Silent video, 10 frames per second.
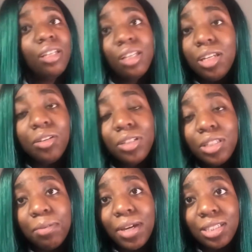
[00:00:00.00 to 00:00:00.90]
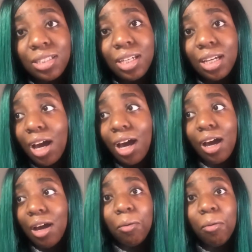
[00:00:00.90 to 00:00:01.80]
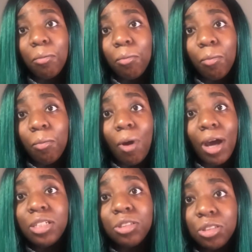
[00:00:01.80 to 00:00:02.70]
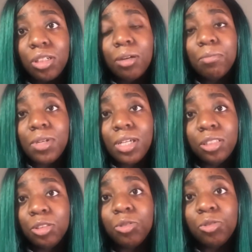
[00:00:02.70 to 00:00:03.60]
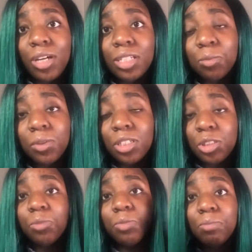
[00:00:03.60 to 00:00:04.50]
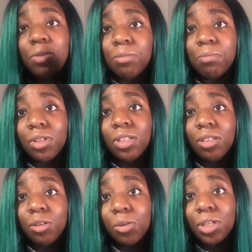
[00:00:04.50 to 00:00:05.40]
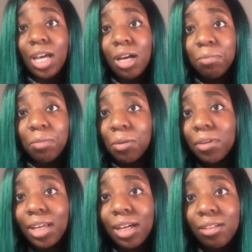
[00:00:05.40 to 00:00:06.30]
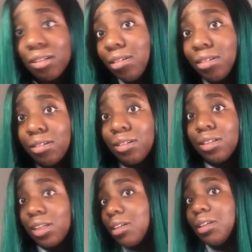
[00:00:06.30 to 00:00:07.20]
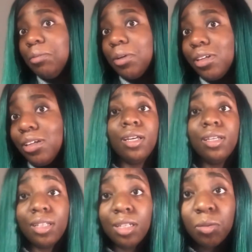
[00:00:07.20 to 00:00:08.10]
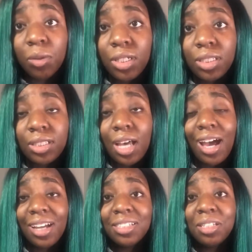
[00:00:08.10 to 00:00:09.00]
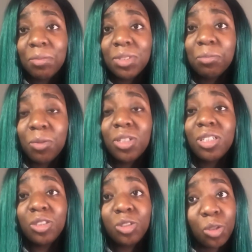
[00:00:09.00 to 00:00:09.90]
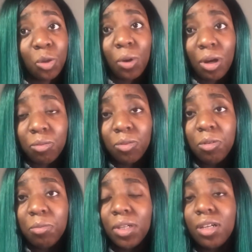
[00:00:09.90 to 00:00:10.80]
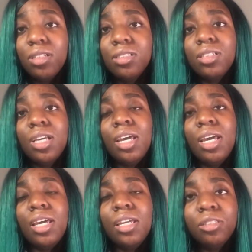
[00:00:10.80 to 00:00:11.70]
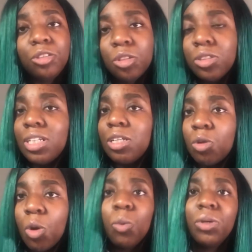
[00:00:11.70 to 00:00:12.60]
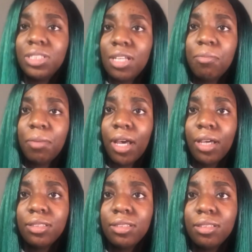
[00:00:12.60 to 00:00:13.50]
literally the best thing. Why should I be in stress when there should be people who can help me with that? Like, come on. In any ways, academic support is so helpful because it ensures that no one is left behind,